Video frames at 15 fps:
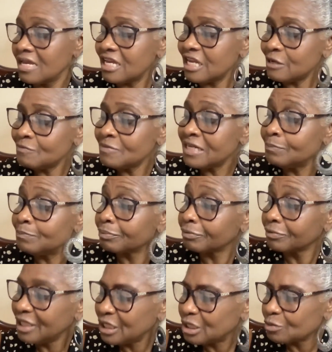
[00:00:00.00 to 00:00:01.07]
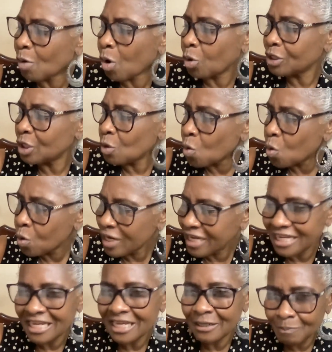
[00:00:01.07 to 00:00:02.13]
Him did preach about the
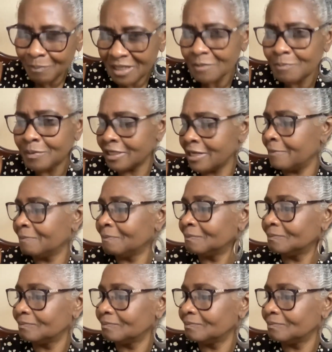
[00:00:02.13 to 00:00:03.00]
wicked people them.